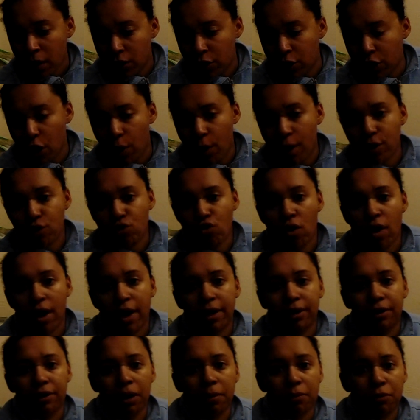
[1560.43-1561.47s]
You know, I
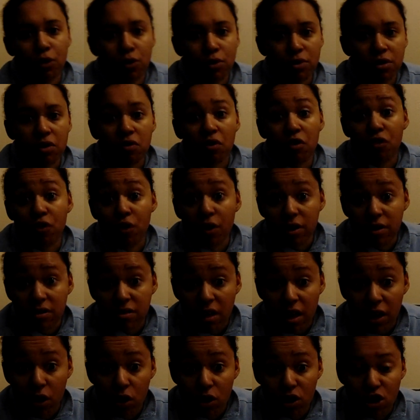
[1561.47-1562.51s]
tried using reverse
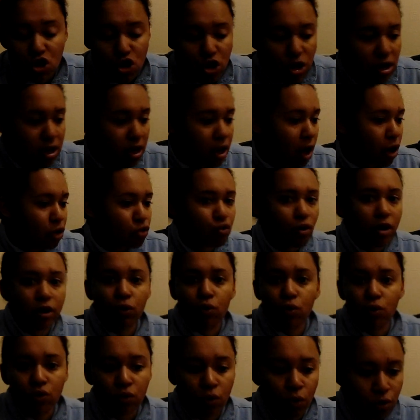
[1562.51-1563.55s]
psychology. I tried
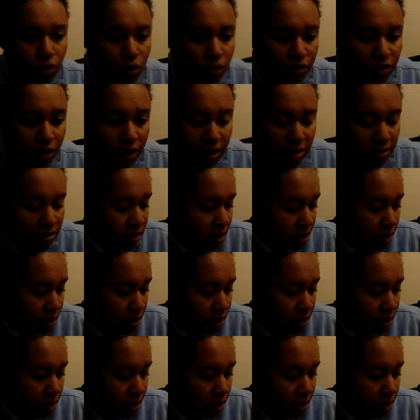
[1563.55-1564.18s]
all sorts of things